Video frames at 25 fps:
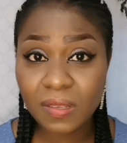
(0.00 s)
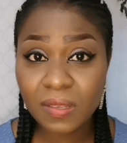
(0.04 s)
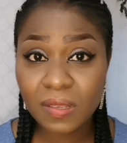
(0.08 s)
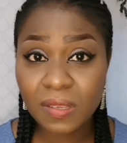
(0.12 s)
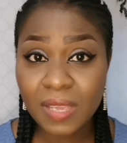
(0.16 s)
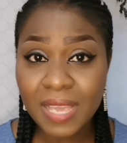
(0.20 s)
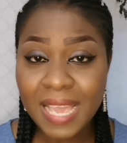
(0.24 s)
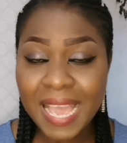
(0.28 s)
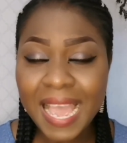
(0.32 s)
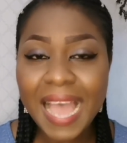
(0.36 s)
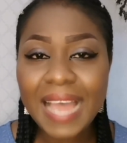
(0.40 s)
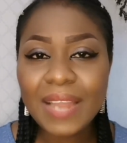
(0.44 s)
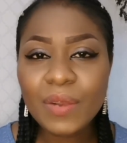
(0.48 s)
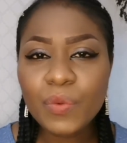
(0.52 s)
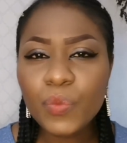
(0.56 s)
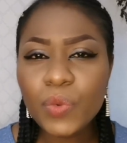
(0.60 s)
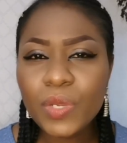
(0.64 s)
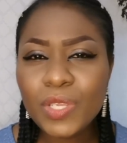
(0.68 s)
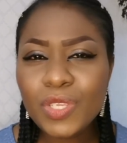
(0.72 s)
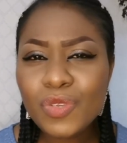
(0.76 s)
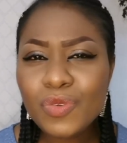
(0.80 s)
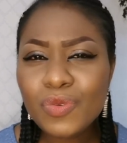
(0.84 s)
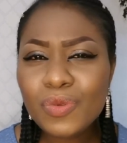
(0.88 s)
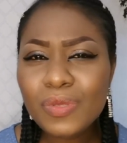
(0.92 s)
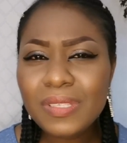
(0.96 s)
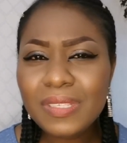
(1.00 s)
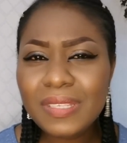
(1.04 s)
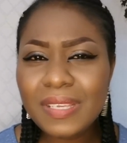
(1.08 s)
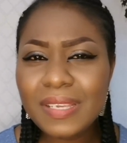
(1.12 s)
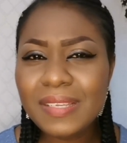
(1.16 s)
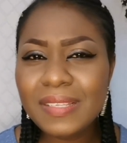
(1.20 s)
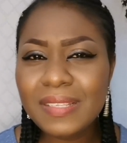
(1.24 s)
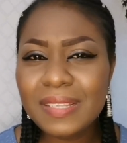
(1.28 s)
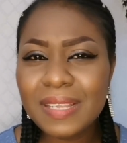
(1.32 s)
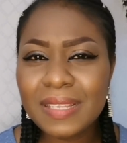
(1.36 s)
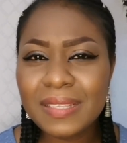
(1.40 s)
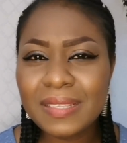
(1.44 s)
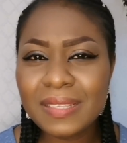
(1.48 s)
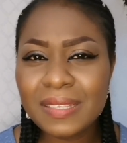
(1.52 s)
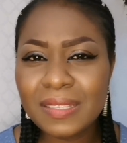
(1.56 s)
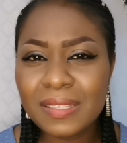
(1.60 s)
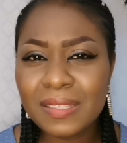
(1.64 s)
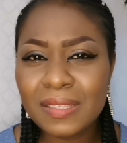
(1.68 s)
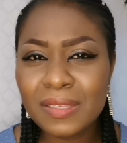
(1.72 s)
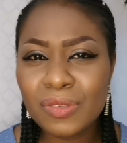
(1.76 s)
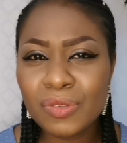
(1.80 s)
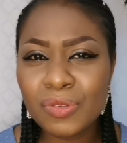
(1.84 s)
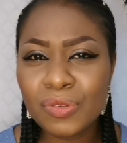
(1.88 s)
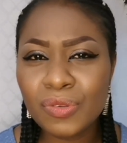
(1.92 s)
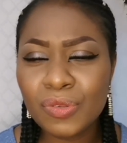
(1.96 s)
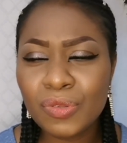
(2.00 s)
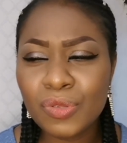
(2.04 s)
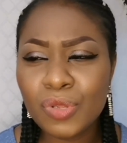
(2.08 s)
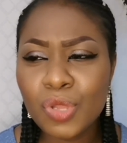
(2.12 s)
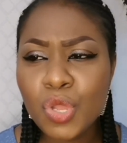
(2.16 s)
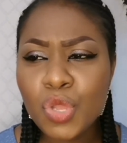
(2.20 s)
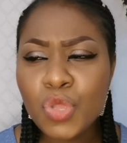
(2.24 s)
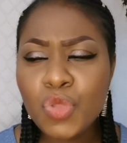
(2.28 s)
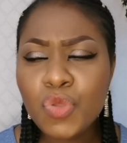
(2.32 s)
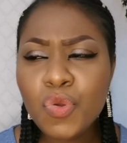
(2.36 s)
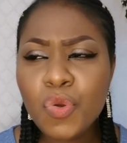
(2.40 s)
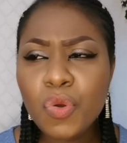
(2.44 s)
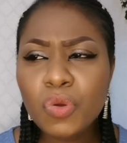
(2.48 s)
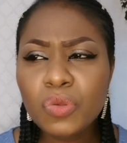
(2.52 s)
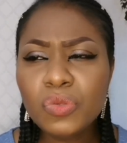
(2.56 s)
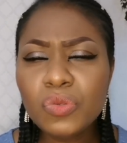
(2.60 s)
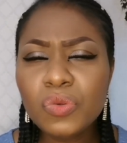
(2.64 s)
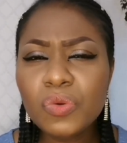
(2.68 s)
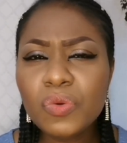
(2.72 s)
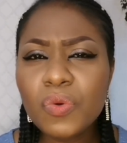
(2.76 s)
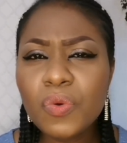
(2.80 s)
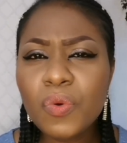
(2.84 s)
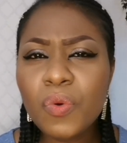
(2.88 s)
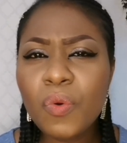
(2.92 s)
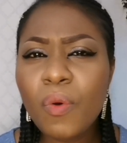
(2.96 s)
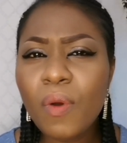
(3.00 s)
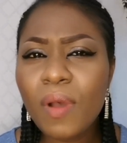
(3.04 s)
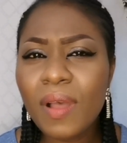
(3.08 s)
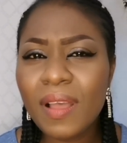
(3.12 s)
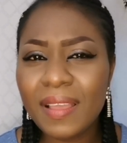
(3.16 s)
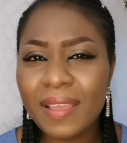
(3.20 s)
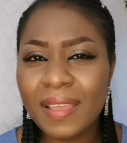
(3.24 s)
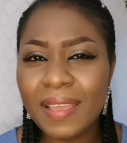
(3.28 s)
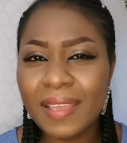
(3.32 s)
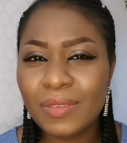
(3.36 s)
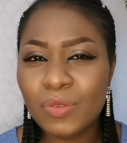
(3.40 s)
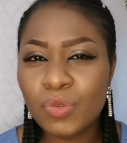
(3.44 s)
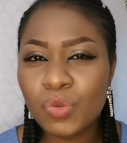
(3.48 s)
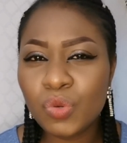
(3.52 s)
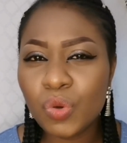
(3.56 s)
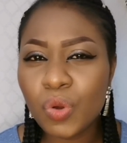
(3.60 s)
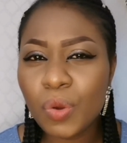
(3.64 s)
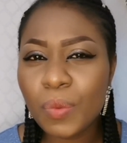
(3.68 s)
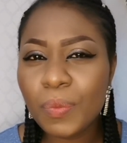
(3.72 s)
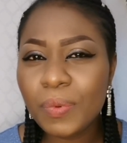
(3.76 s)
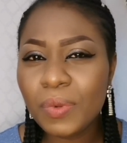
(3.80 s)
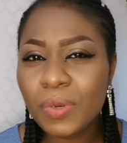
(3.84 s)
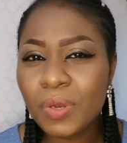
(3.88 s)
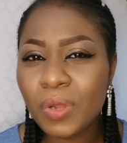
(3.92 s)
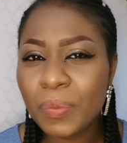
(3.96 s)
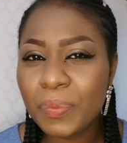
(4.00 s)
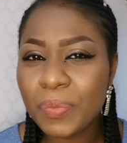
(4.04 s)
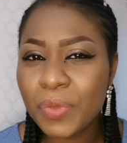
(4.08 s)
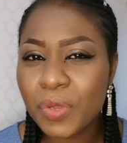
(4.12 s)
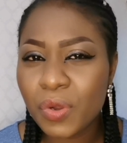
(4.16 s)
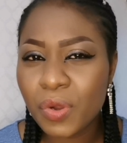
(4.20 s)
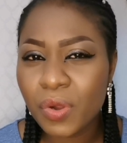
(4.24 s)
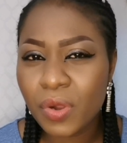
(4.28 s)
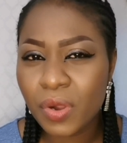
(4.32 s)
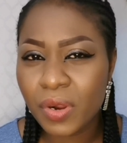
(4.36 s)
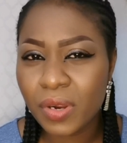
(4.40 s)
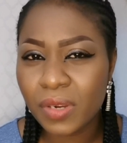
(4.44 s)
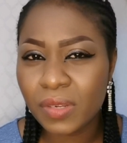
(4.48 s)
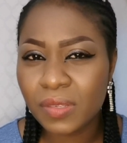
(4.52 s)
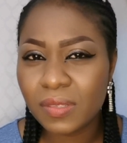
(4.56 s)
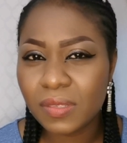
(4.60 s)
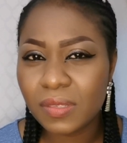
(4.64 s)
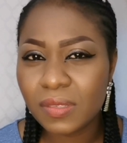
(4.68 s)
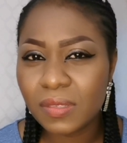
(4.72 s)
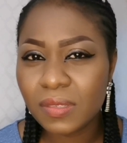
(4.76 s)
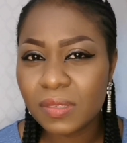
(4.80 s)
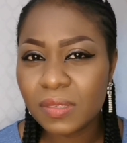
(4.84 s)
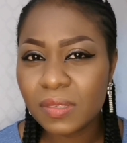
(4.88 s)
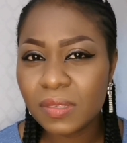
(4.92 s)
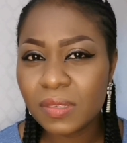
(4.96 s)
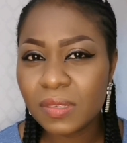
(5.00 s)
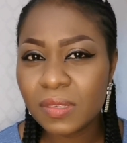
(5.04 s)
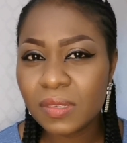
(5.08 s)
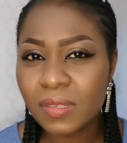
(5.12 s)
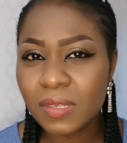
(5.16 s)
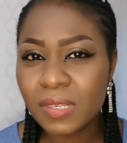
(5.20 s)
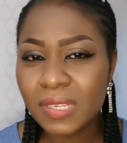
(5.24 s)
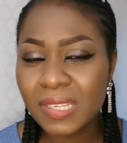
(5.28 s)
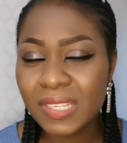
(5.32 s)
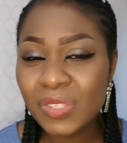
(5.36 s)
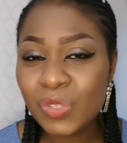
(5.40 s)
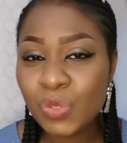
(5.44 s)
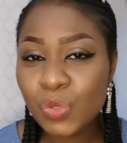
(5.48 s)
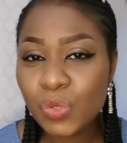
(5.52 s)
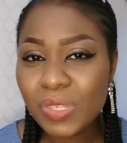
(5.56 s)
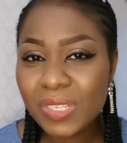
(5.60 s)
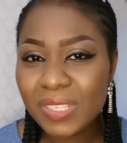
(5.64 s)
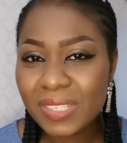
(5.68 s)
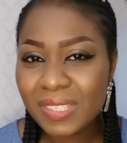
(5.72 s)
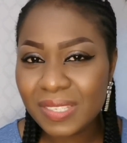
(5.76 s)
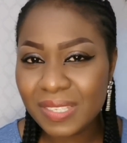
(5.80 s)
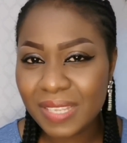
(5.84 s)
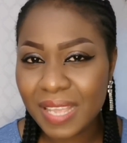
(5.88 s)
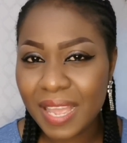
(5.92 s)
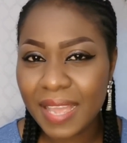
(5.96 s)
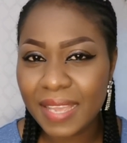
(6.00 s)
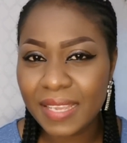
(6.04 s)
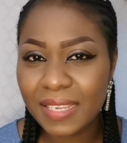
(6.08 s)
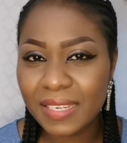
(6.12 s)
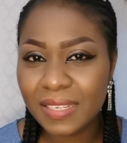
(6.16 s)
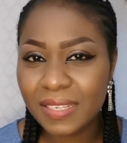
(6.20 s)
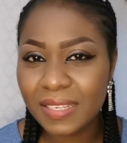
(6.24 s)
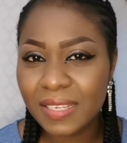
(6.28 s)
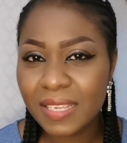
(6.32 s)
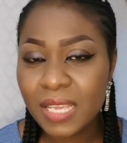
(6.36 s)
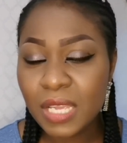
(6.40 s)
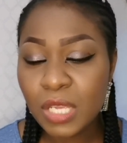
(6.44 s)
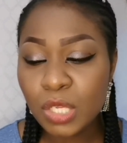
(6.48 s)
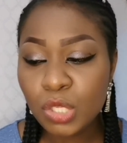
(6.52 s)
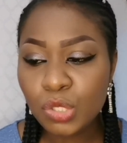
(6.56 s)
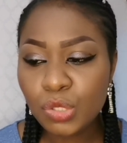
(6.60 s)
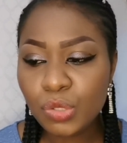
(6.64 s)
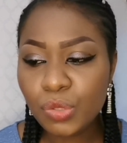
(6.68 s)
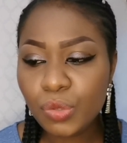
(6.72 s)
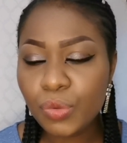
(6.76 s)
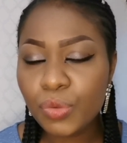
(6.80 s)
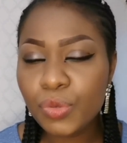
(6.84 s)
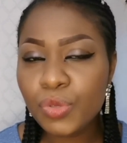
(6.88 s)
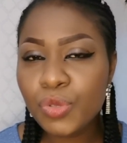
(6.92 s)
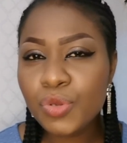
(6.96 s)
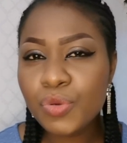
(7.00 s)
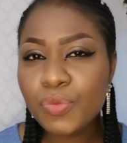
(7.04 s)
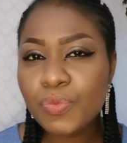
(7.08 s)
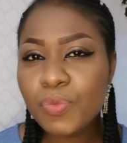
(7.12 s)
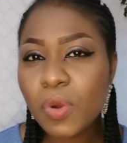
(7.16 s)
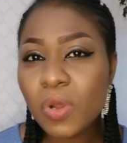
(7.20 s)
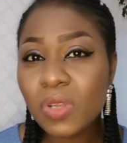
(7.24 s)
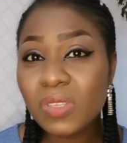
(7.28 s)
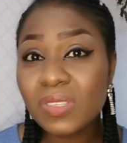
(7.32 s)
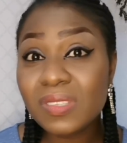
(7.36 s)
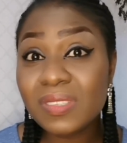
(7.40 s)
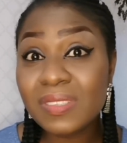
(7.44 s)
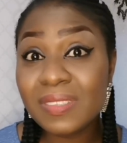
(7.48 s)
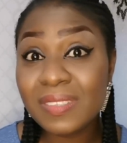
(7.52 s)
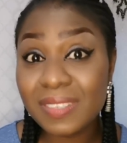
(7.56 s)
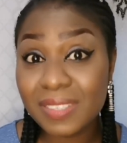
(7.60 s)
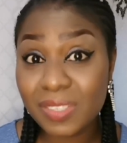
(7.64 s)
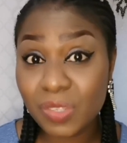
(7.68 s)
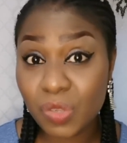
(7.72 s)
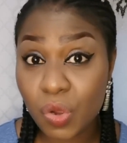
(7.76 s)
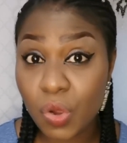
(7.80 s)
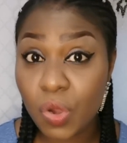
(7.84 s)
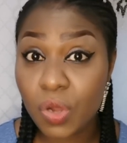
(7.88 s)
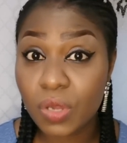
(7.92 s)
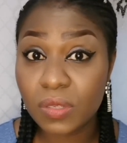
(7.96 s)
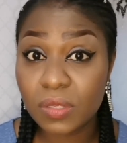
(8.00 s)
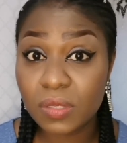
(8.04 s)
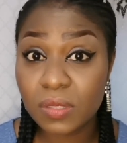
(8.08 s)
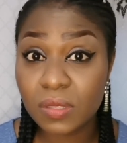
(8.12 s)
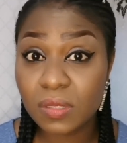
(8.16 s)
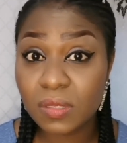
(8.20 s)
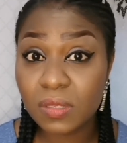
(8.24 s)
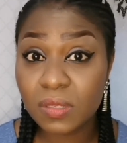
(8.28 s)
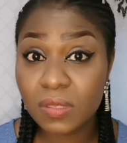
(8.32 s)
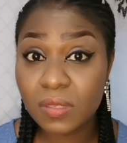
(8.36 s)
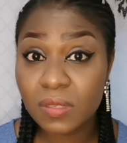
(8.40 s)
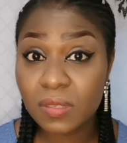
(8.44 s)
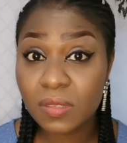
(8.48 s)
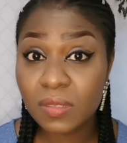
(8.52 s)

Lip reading: And when you take that decision, you also go ahead to open up your heart to decide. So you must discuss